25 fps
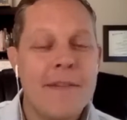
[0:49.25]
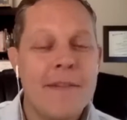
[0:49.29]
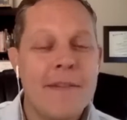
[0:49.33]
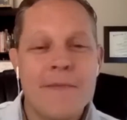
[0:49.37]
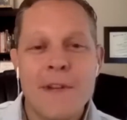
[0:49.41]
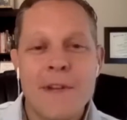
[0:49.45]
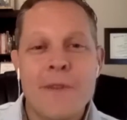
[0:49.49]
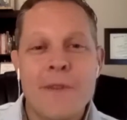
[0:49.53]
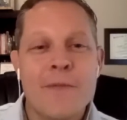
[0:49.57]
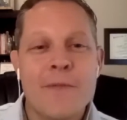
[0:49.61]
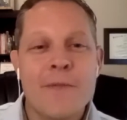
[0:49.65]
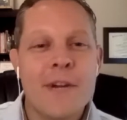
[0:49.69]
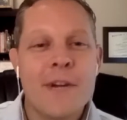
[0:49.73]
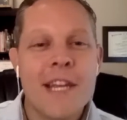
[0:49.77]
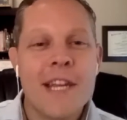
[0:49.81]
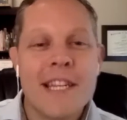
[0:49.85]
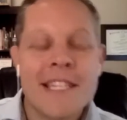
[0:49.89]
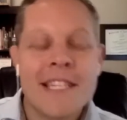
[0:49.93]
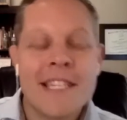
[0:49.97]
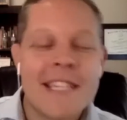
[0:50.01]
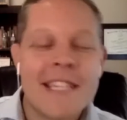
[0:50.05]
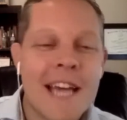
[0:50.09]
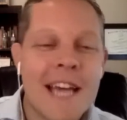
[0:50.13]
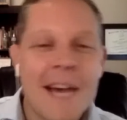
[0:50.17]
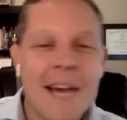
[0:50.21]
feel free to
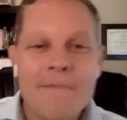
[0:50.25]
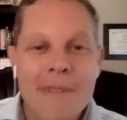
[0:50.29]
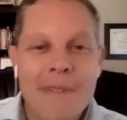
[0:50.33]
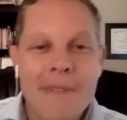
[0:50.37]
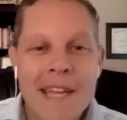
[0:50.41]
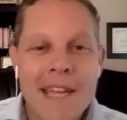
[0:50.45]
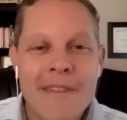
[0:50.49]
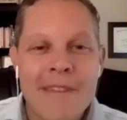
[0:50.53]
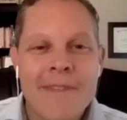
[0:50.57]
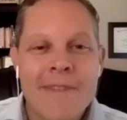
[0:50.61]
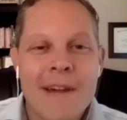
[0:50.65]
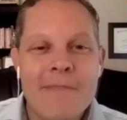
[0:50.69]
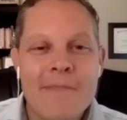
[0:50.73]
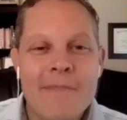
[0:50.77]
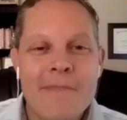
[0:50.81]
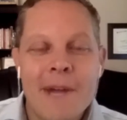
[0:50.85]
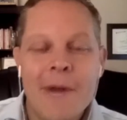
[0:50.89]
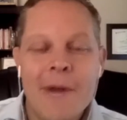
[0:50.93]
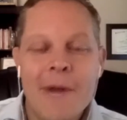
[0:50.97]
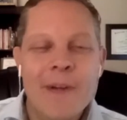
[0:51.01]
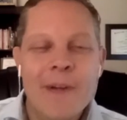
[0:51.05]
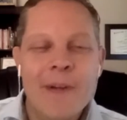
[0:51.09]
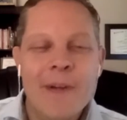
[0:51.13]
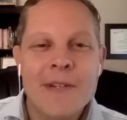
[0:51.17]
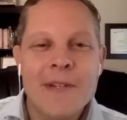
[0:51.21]
stop me if I'm
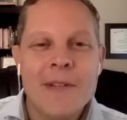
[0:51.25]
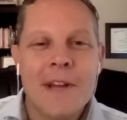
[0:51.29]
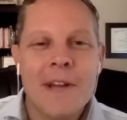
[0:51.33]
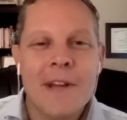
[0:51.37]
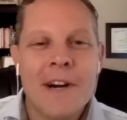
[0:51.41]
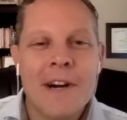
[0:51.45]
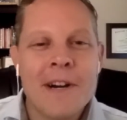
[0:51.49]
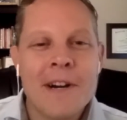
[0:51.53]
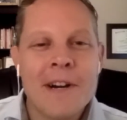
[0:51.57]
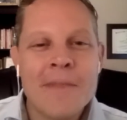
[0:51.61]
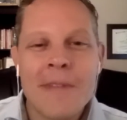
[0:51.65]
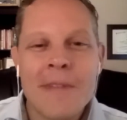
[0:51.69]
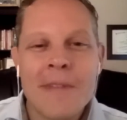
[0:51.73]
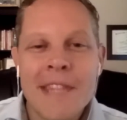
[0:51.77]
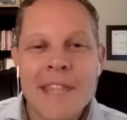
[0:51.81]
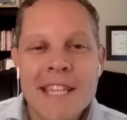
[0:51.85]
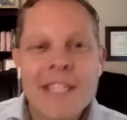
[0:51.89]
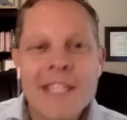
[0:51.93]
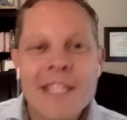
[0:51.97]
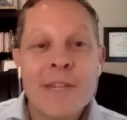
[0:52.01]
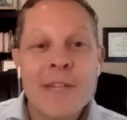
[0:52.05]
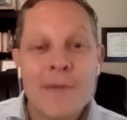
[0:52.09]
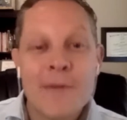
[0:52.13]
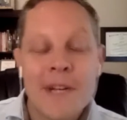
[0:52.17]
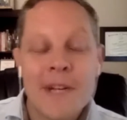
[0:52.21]
going too long, but
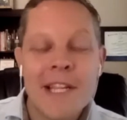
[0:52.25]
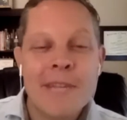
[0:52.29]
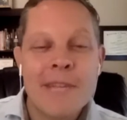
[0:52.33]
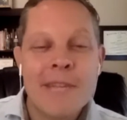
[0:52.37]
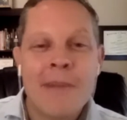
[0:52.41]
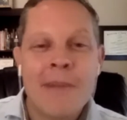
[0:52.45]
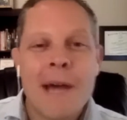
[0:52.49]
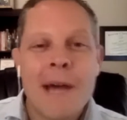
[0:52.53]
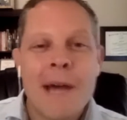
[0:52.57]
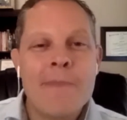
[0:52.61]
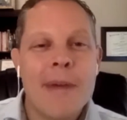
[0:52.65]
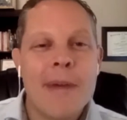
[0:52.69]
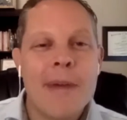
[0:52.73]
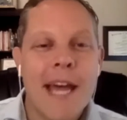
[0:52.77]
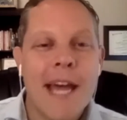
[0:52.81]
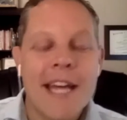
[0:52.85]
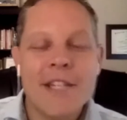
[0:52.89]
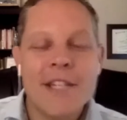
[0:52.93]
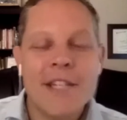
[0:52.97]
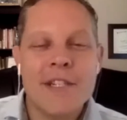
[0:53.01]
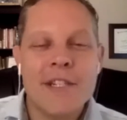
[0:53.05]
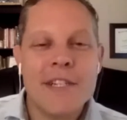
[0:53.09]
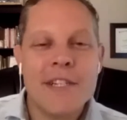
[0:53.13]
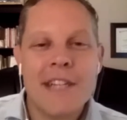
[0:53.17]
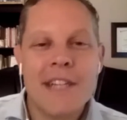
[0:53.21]
this is really my
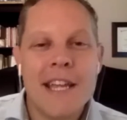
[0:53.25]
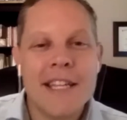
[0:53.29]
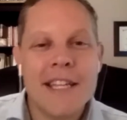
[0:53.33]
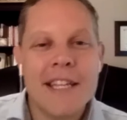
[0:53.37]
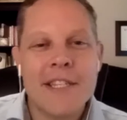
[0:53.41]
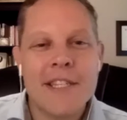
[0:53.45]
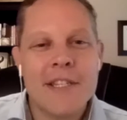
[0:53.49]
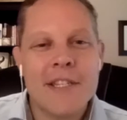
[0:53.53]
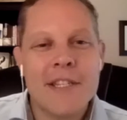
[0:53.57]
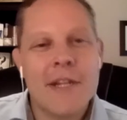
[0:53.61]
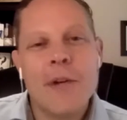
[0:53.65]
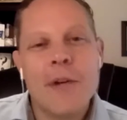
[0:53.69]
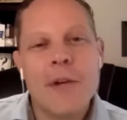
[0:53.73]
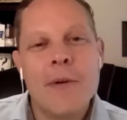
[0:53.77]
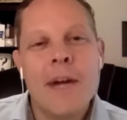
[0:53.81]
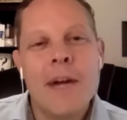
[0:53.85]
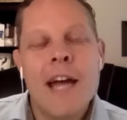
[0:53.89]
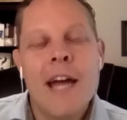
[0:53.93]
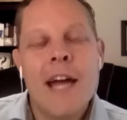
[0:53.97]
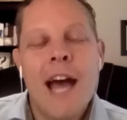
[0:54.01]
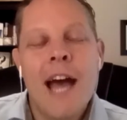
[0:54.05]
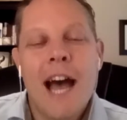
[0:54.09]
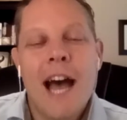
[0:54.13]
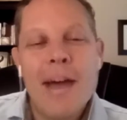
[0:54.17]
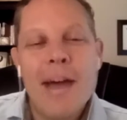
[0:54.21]
passion. And so
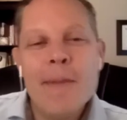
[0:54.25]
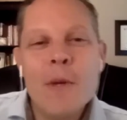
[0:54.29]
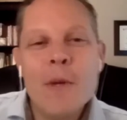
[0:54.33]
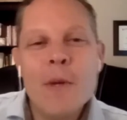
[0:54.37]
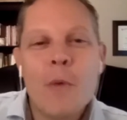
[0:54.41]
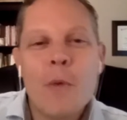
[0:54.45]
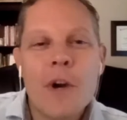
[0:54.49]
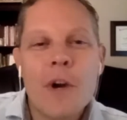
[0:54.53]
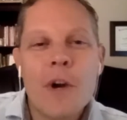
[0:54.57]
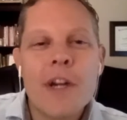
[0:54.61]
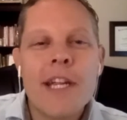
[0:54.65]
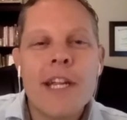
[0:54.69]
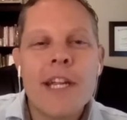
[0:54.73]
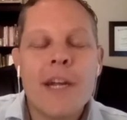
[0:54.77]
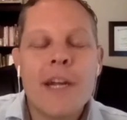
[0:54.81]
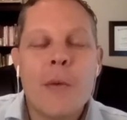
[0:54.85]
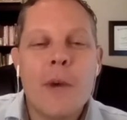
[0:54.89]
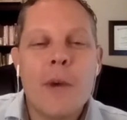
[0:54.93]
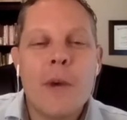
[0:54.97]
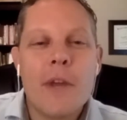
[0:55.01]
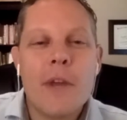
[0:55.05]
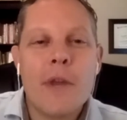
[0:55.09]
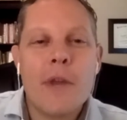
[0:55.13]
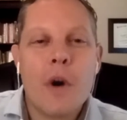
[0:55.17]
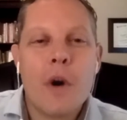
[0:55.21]
I've been working
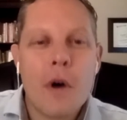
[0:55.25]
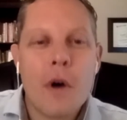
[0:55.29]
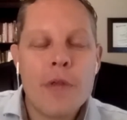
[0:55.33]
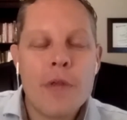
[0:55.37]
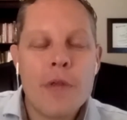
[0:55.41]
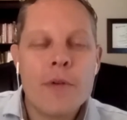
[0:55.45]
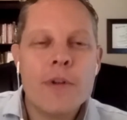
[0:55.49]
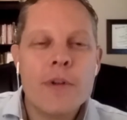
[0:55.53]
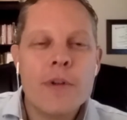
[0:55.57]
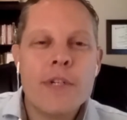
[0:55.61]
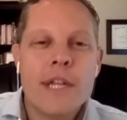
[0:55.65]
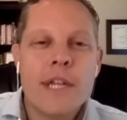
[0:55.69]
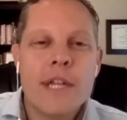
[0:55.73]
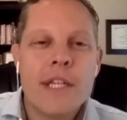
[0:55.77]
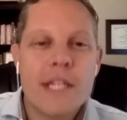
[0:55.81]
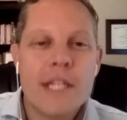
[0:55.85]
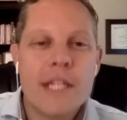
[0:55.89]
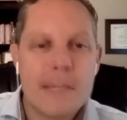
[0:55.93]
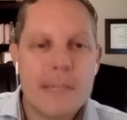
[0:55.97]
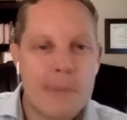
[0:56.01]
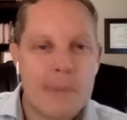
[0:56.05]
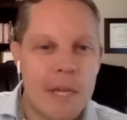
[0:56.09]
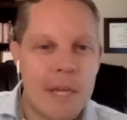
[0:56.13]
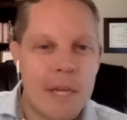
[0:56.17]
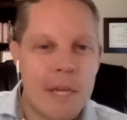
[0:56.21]
with authors and
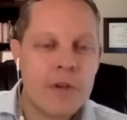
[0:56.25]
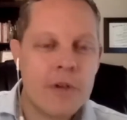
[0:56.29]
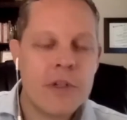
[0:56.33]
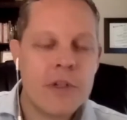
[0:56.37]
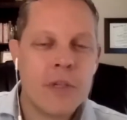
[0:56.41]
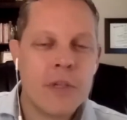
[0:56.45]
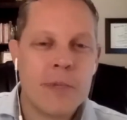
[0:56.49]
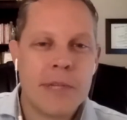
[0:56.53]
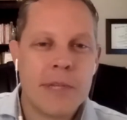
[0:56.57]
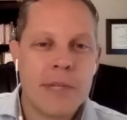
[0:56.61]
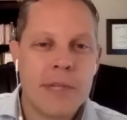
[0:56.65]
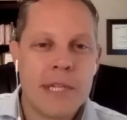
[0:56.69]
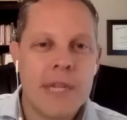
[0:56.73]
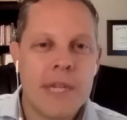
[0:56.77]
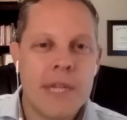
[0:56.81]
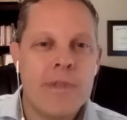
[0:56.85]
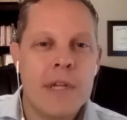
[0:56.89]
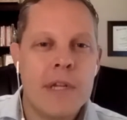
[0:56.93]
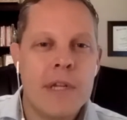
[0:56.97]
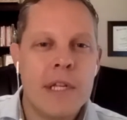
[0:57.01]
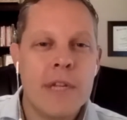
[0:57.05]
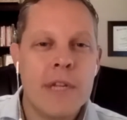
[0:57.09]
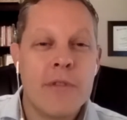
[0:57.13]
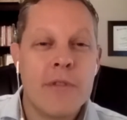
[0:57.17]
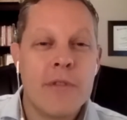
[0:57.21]
speakers
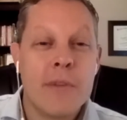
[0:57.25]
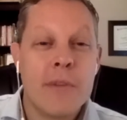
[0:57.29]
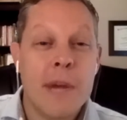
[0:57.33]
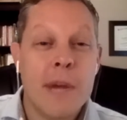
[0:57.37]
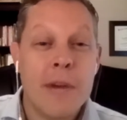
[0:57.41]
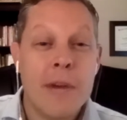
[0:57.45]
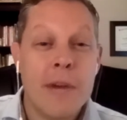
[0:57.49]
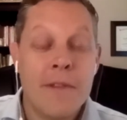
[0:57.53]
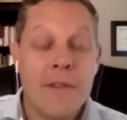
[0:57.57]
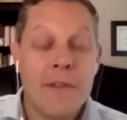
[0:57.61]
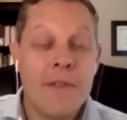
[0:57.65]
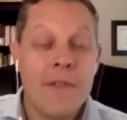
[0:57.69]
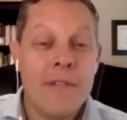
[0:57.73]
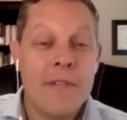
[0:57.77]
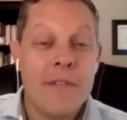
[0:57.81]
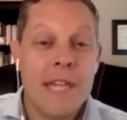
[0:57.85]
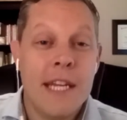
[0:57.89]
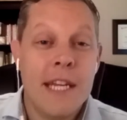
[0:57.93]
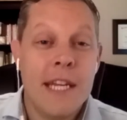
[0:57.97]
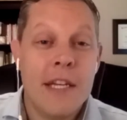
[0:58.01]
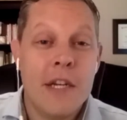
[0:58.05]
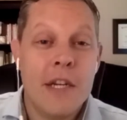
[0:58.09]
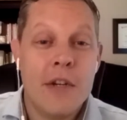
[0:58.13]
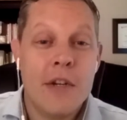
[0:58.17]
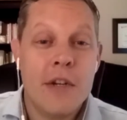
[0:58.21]
specifically for about
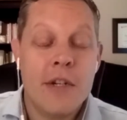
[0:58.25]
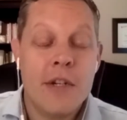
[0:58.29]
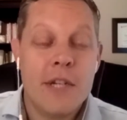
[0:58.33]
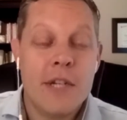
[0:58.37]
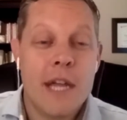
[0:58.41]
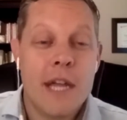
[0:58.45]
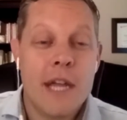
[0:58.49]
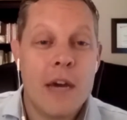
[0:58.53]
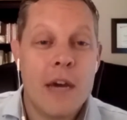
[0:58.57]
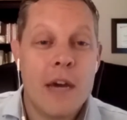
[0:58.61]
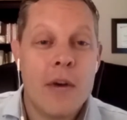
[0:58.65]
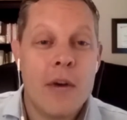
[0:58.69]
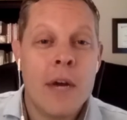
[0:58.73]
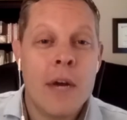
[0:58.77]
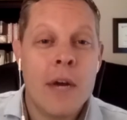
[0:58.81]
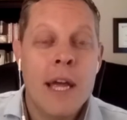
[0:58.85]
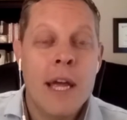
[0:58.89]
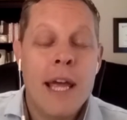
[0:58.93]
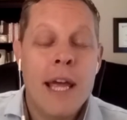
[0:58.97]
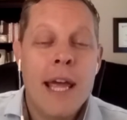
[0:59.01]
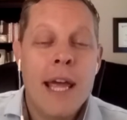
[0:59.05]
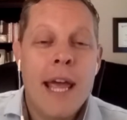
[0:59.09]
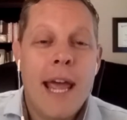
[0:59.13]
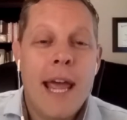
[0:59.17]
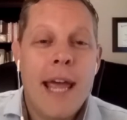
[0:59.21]
15 years now.
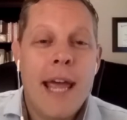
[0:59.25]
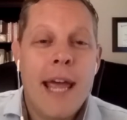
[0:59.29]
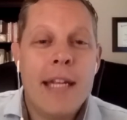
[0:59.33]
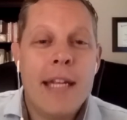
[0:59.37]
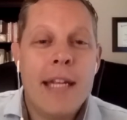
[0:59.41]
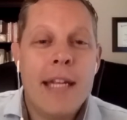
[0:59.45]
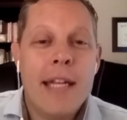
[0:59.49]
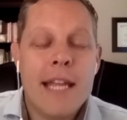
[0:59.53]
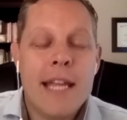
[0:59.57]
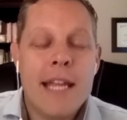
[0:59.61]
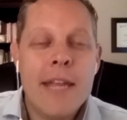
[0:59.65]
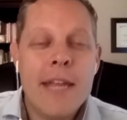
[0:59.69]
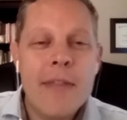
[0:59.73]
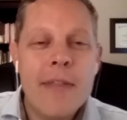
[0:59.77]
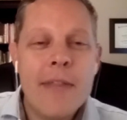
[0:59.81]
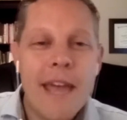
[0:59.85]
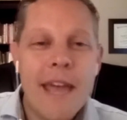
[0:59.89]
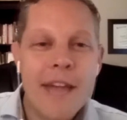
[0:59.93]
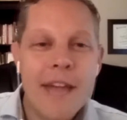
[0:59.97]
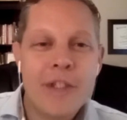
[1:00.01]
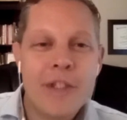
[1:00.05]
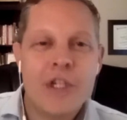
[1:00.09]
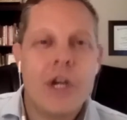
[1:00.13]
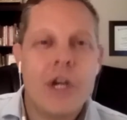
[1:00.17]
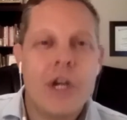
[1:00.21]
And in
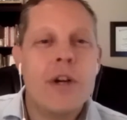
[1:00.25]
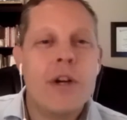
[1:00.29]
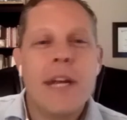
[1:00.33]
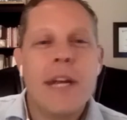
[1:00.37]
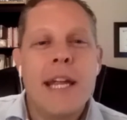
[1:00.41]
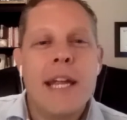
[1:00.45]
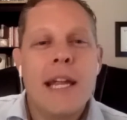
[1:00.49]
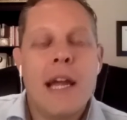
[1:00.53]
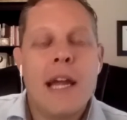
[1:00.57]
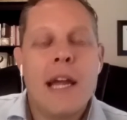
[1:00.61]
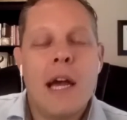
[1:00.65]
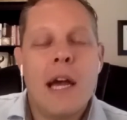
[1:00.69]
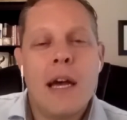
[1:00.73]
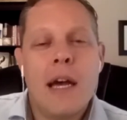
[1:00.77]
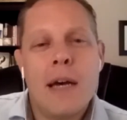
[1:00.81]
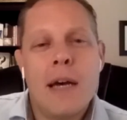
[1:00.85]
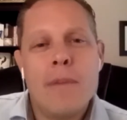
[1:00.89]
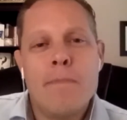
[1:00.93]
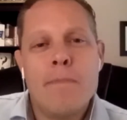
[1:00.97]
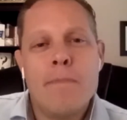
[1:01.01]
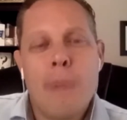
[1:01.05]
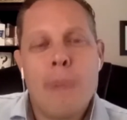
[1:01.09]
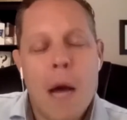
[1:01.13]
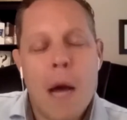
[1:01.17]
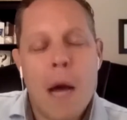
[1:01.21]
that journey, uh,
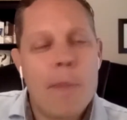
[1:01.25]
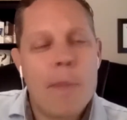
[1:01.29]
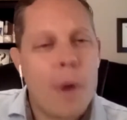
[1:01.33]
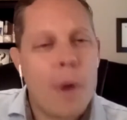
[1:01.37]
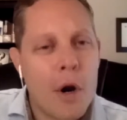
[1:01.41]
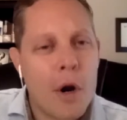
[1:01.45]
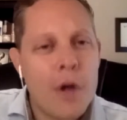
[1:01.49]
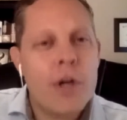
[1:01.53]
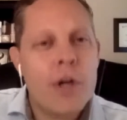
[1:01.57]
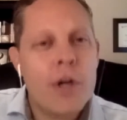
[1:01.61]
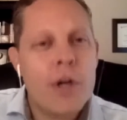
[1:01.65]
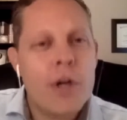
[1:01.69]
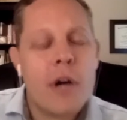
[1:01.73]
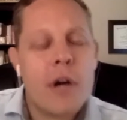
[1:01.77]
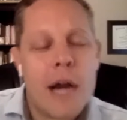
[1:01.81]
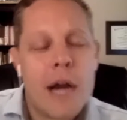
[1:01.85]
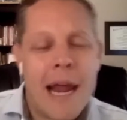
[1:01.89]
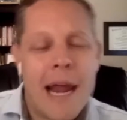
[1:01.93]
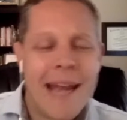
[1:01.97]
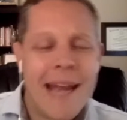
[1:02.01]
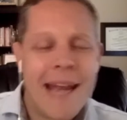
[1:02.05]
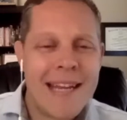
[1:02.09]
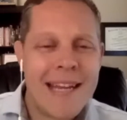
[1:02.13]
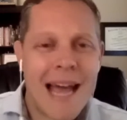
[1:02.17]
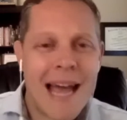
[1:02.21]
a partner
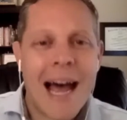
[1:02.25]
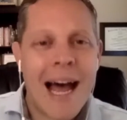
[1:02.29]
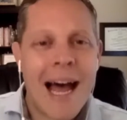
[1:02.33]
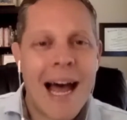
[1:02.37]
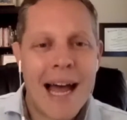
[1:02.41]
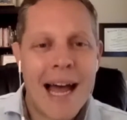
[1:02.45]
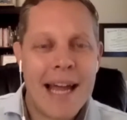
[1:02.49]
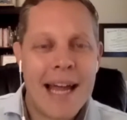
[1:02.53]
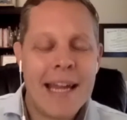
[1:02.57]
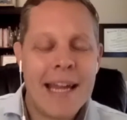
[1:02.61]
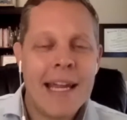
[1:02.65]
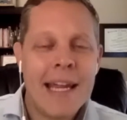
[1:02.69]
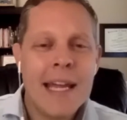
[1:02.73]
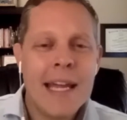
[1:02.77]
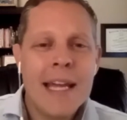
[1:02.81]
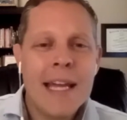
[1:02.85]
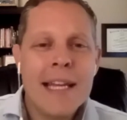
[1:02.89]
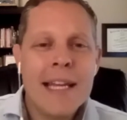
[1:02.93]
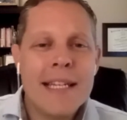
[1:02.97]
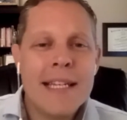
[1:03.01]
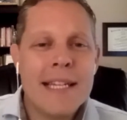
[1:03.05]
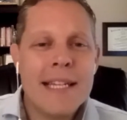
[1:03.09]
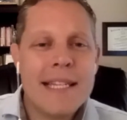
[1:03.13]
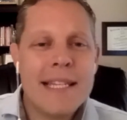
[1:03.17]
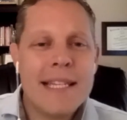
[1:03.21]
and I
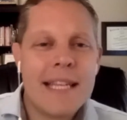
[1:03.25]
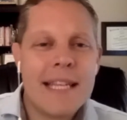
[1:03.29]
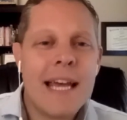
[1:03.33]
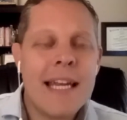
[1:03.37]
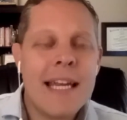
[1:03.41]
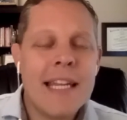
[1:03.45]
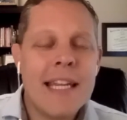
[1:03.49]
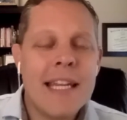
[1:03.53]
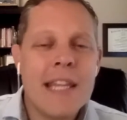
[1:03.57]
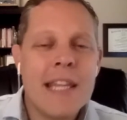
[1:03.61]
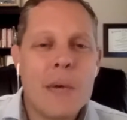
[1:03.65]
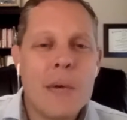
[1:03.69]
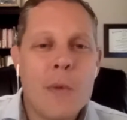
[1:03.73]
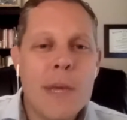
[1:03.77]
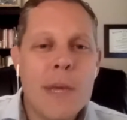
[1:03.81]
decided that we